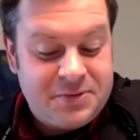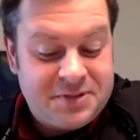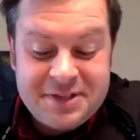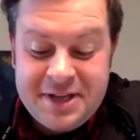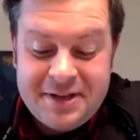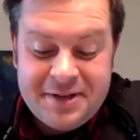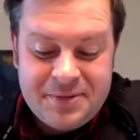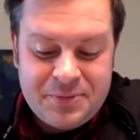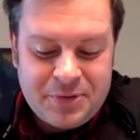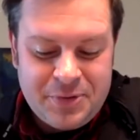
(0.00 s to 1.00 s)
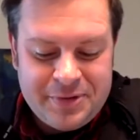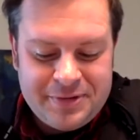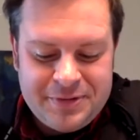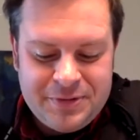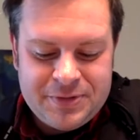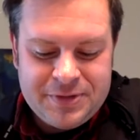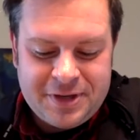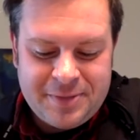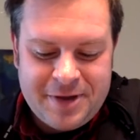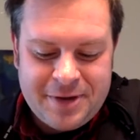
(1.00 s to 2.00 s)
today we're going to talk
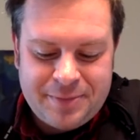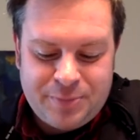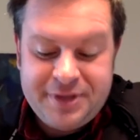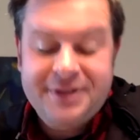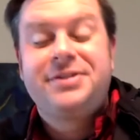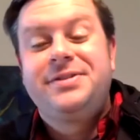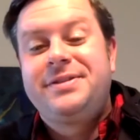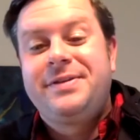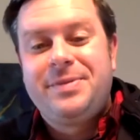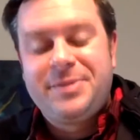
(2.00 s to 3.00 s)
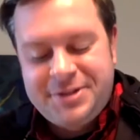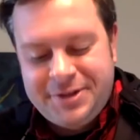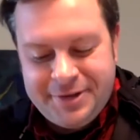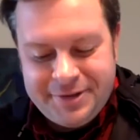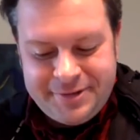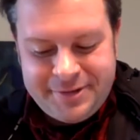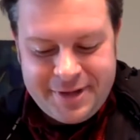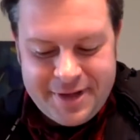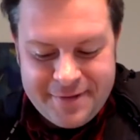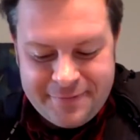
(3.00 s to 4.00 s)
about predictions of the material
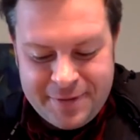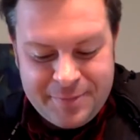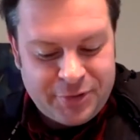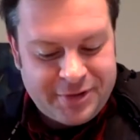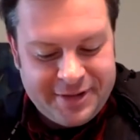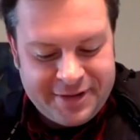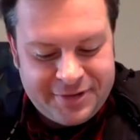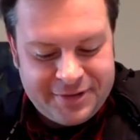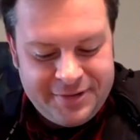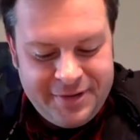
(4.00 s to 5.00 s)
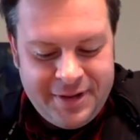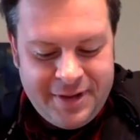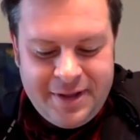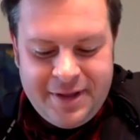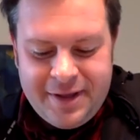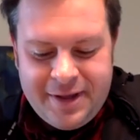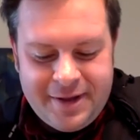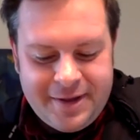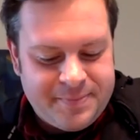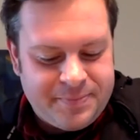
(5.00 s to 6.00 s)
from your collection.
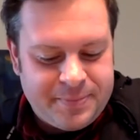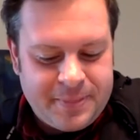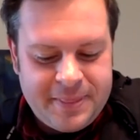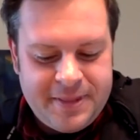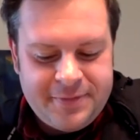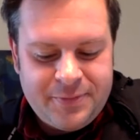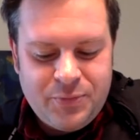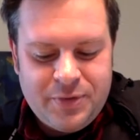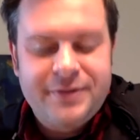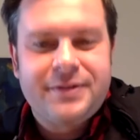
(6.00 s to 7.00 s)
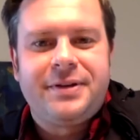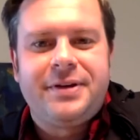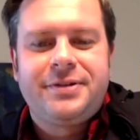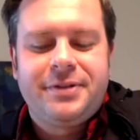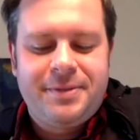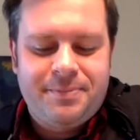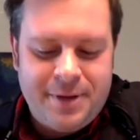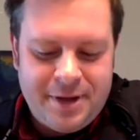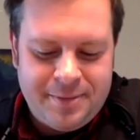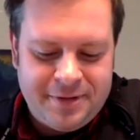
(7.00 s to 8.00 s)
This was initially
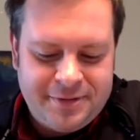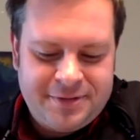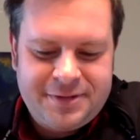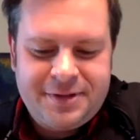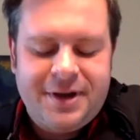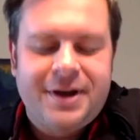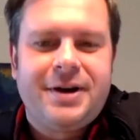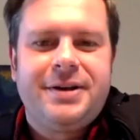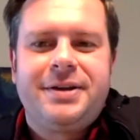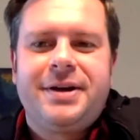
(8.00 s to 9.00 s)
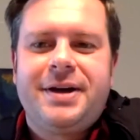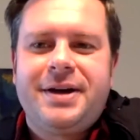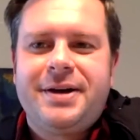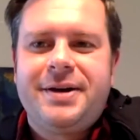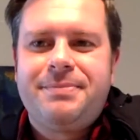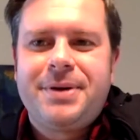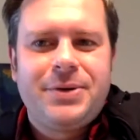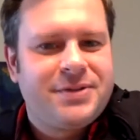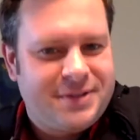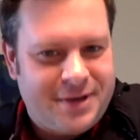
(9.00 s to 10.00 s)
published on
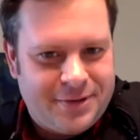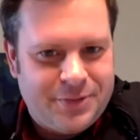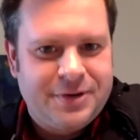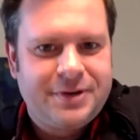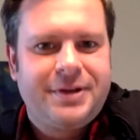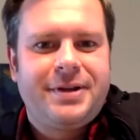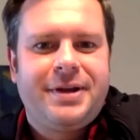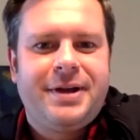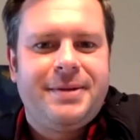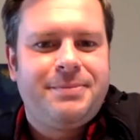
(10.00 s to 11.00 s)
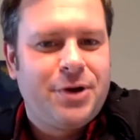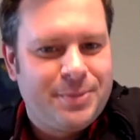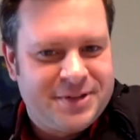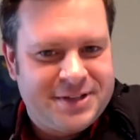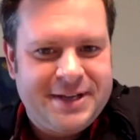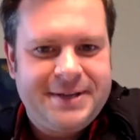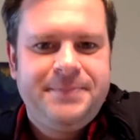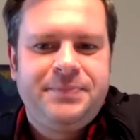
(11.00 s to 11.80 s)
poets.org, Poem a Day.